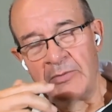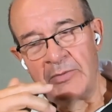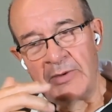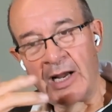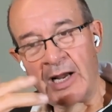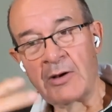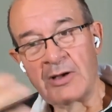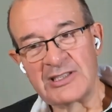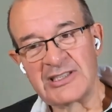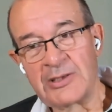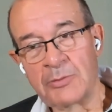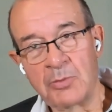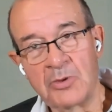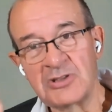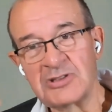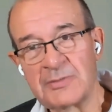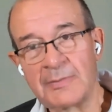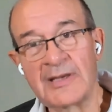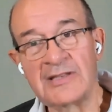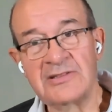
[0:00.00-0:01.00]
you know, I said,
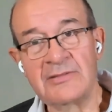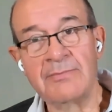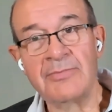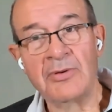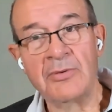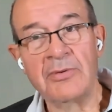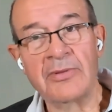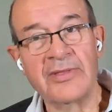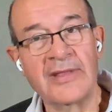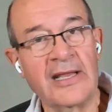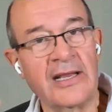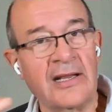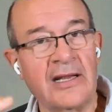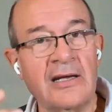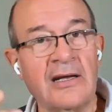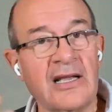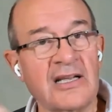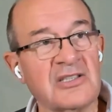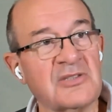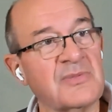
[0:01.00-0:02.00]
what's the most important thing
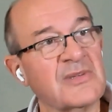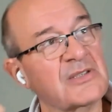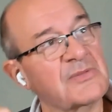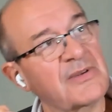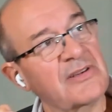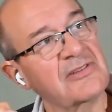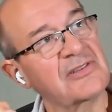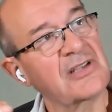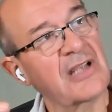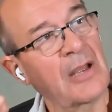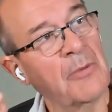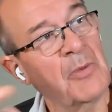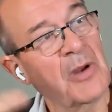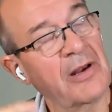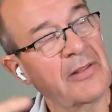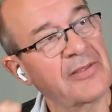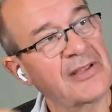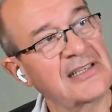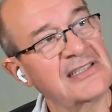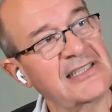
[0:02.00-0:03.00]
in customer experience? And
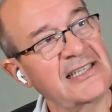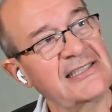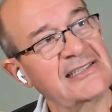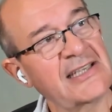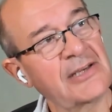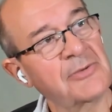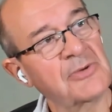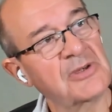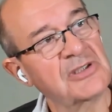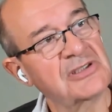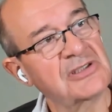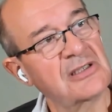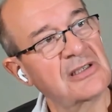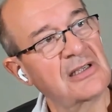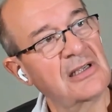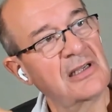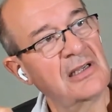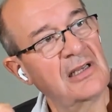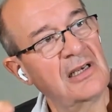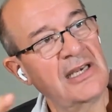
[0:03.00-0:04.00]
one of the things he said was
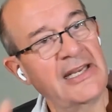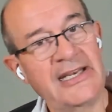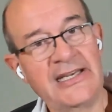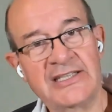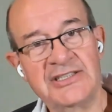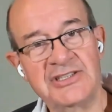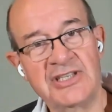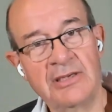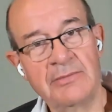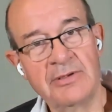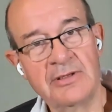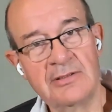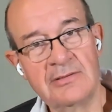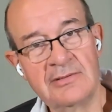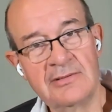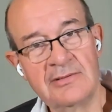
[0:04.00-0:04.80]
leadership.